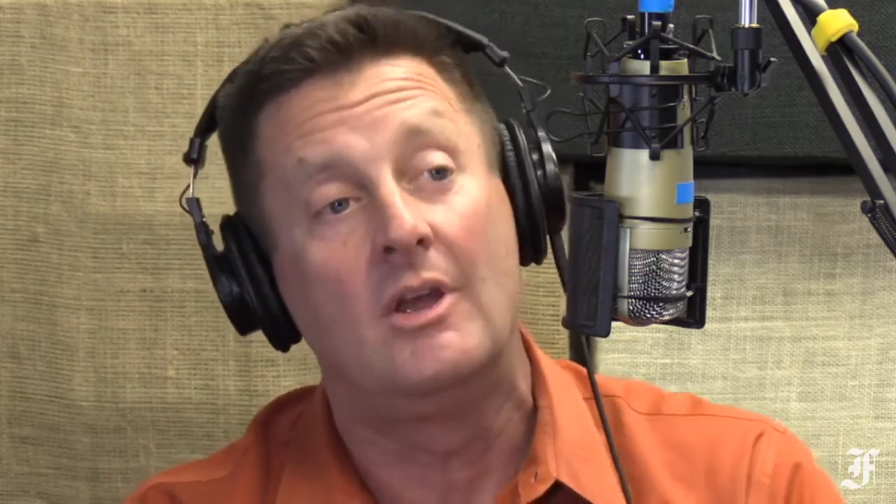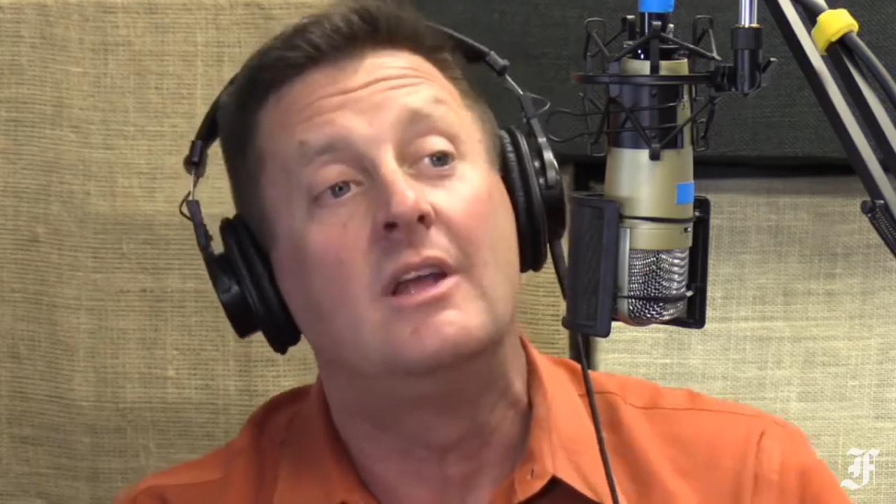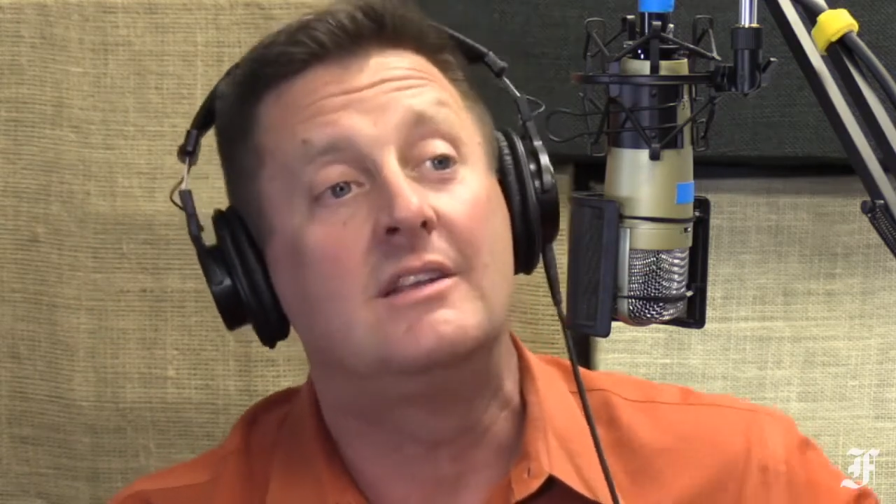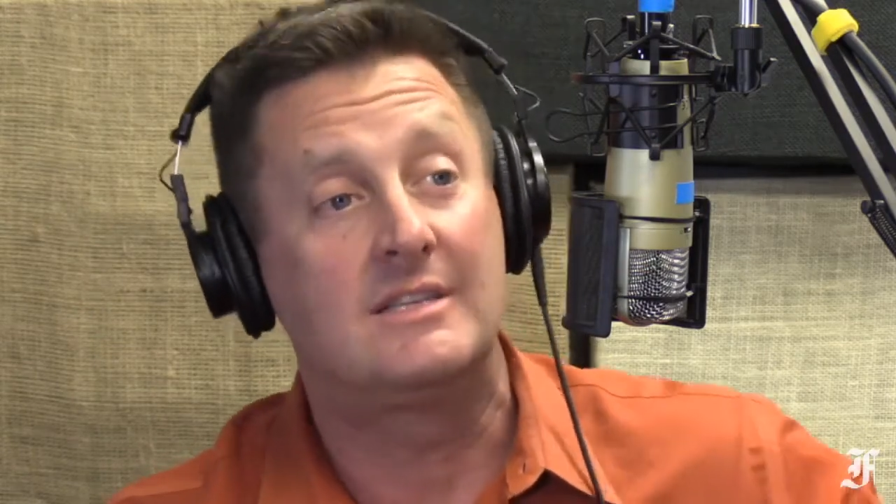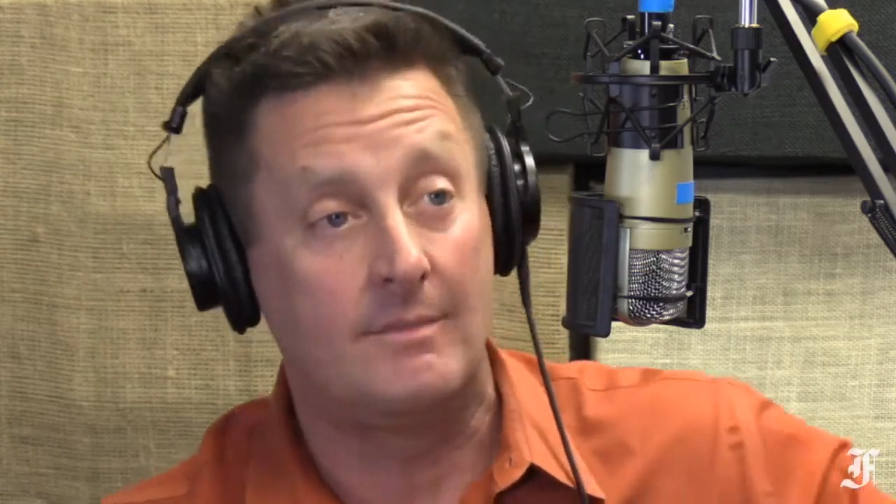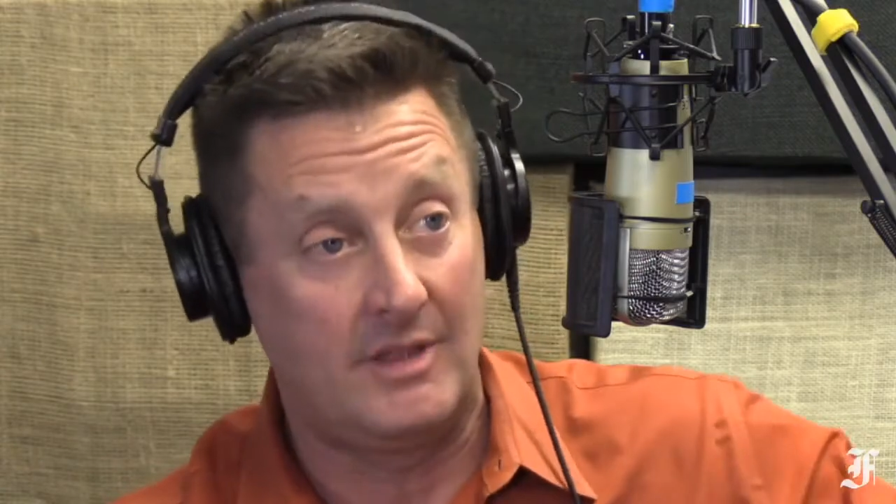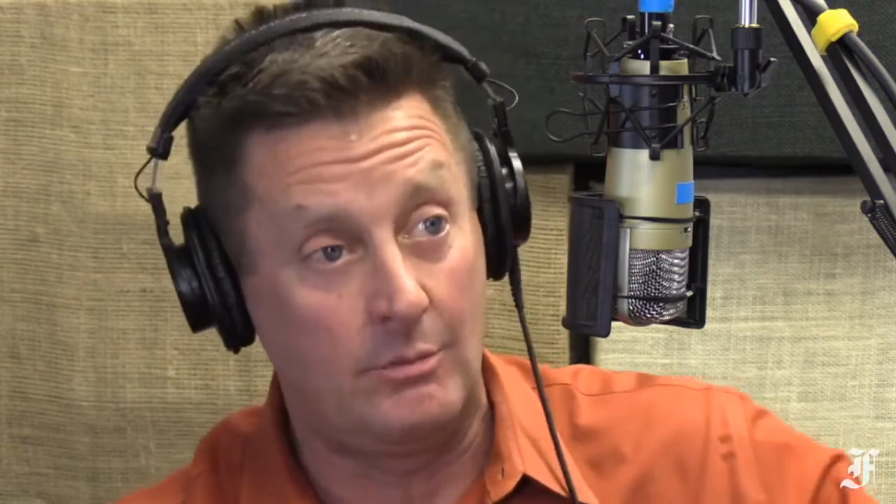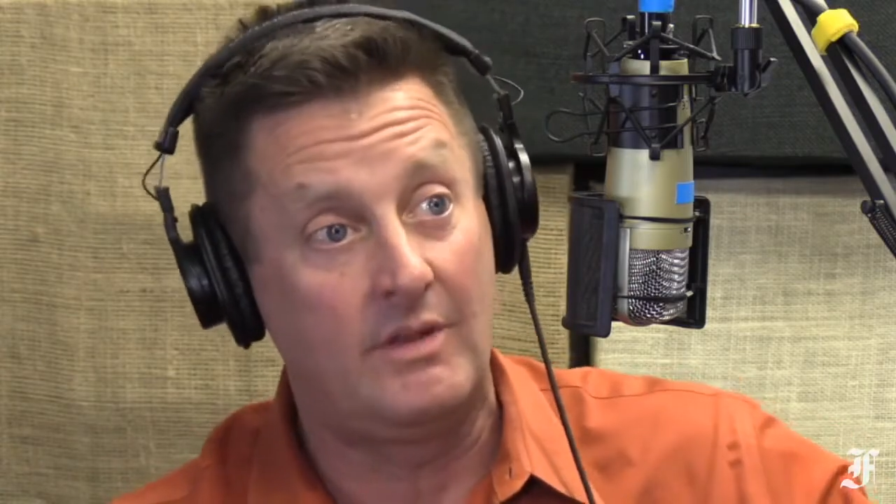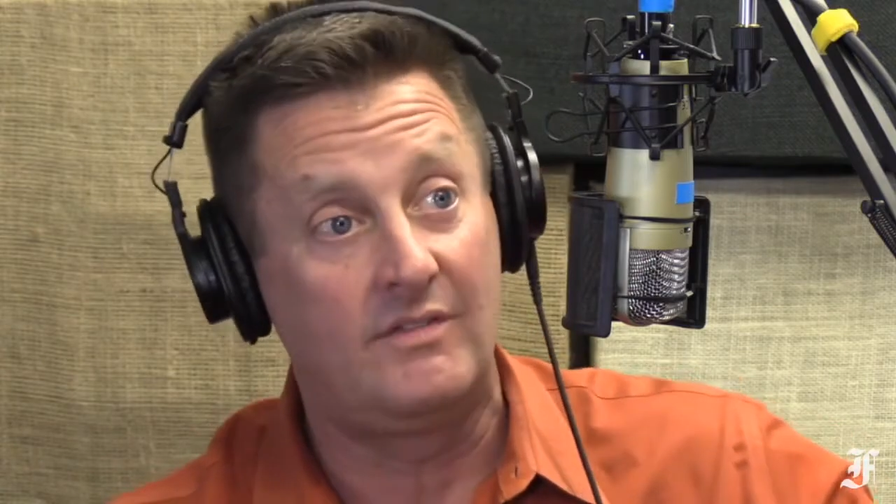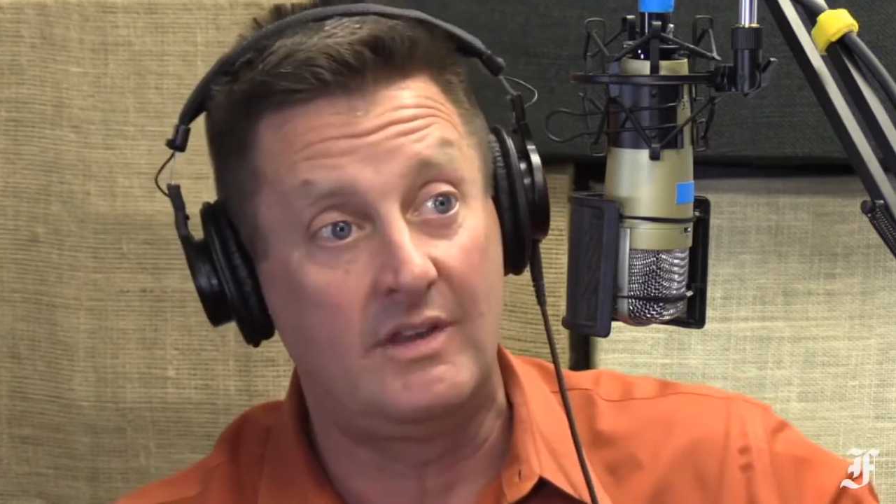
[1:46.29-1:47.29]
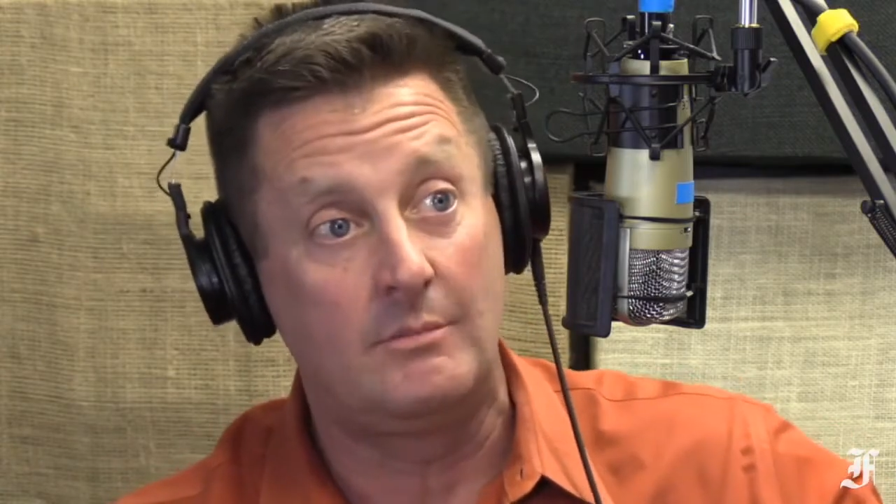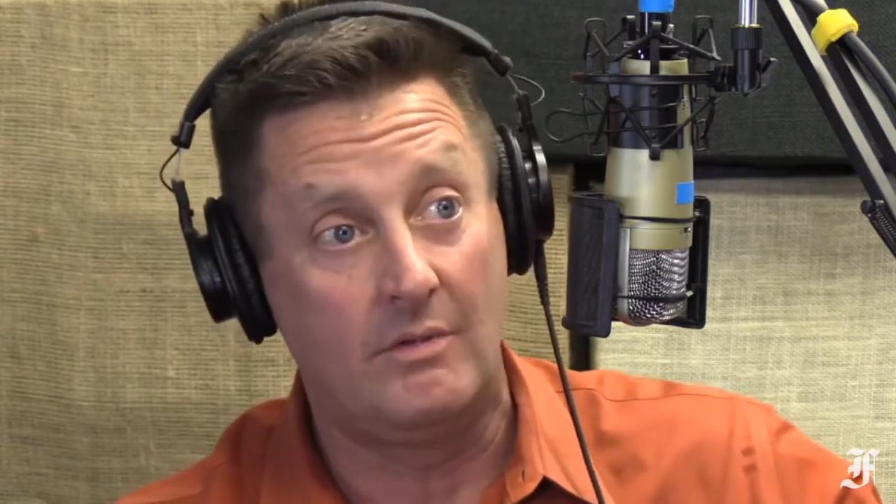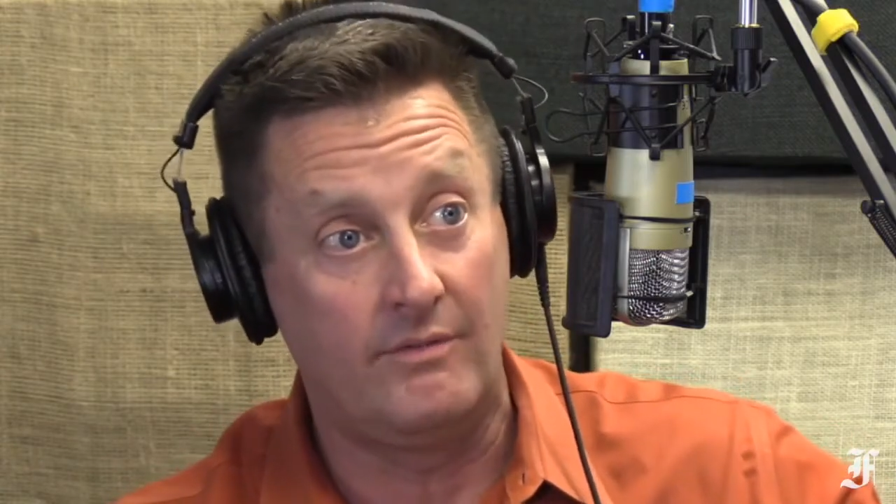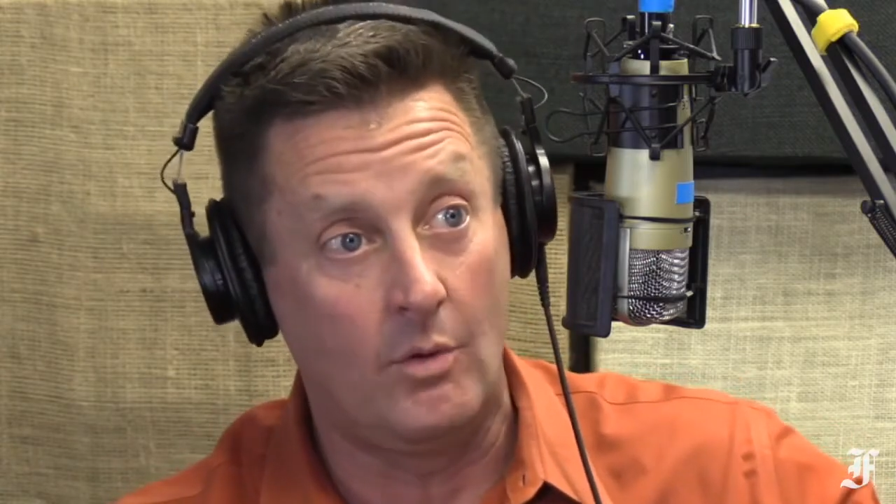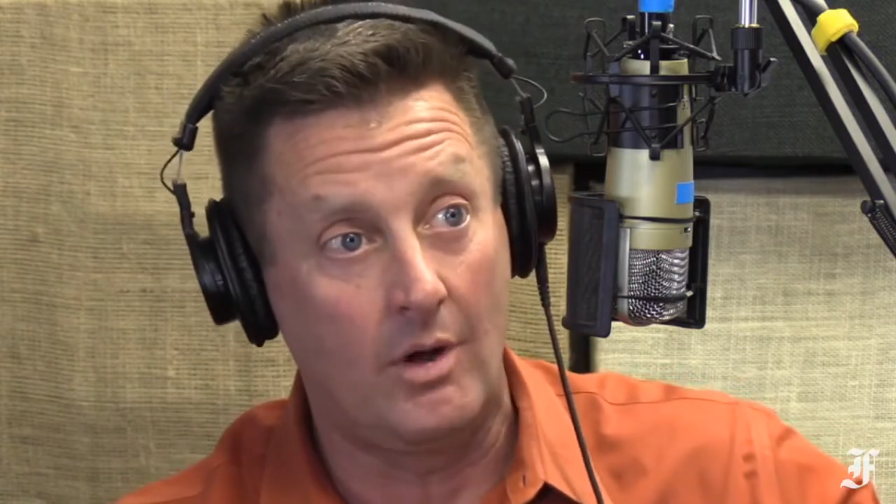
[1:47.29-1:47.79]
to something we've seen
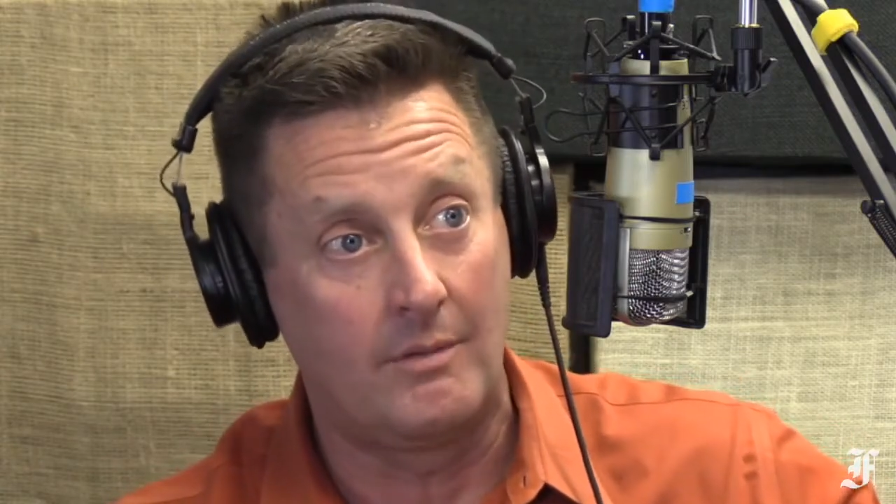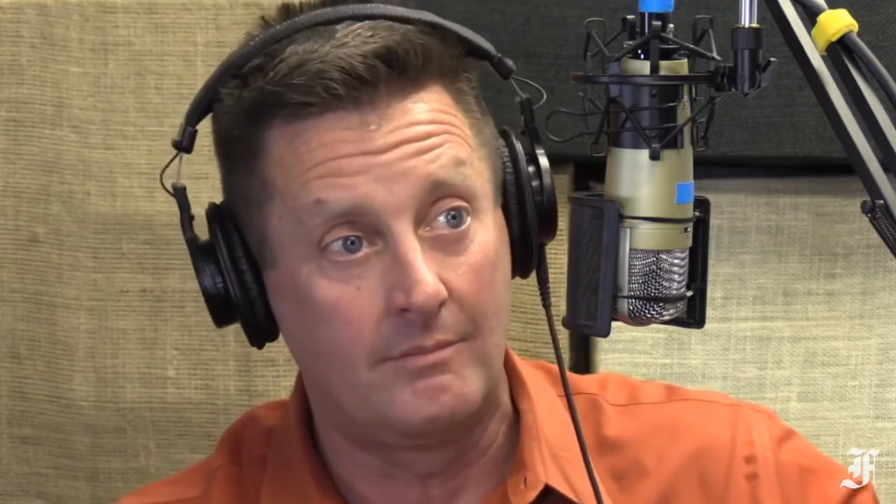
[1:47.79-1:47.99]
before.